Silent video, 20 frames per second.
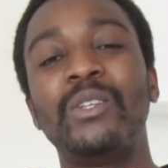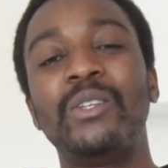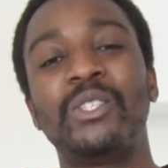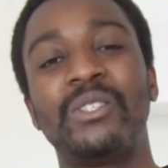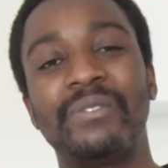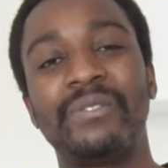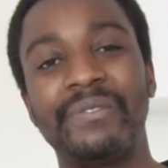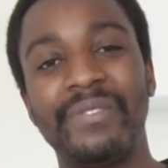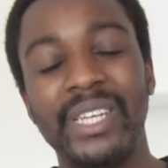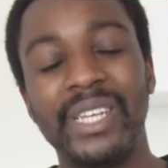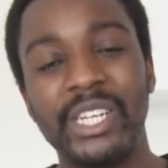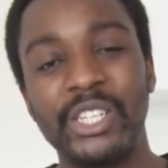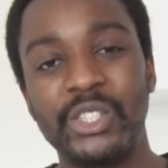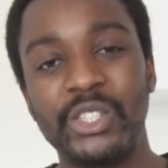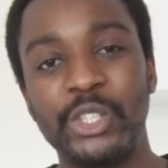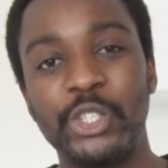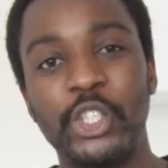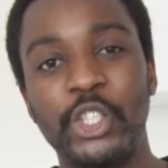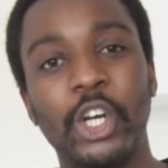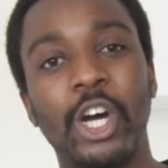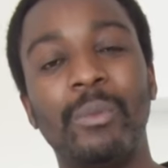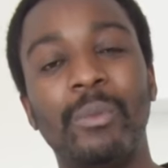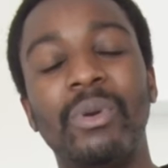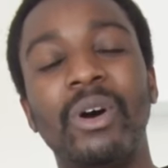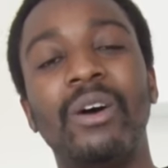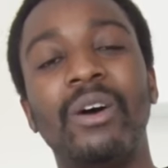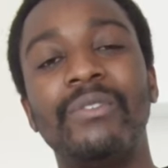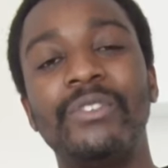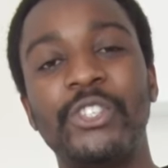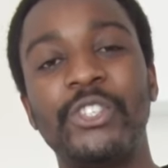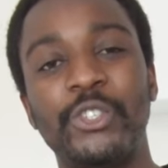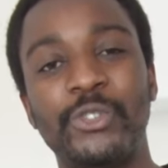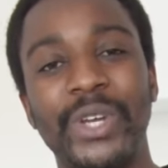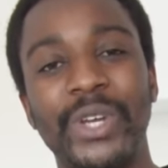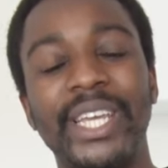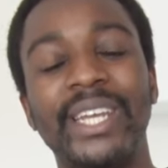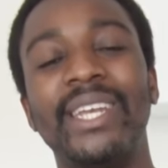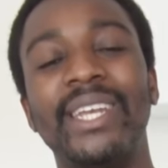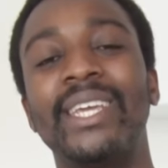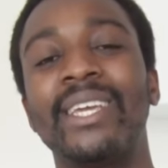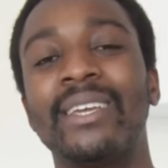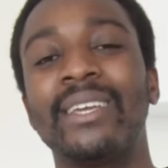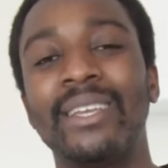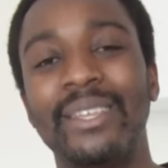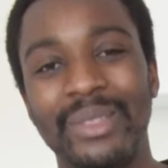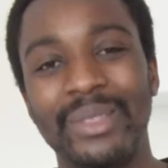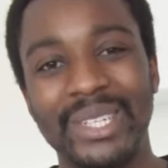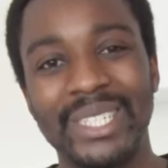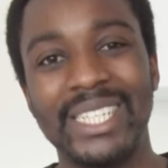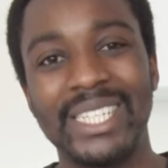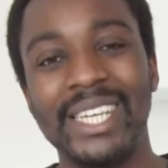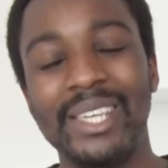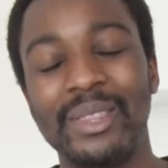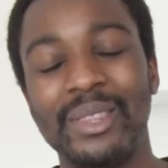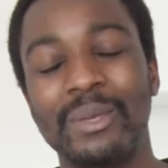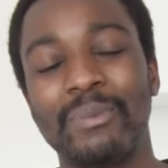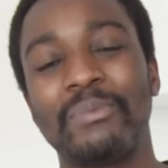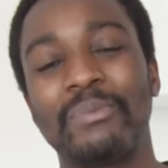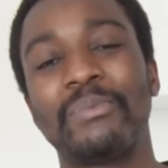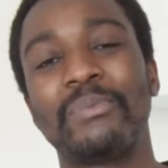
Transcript: to finish the job of straightening the teeth.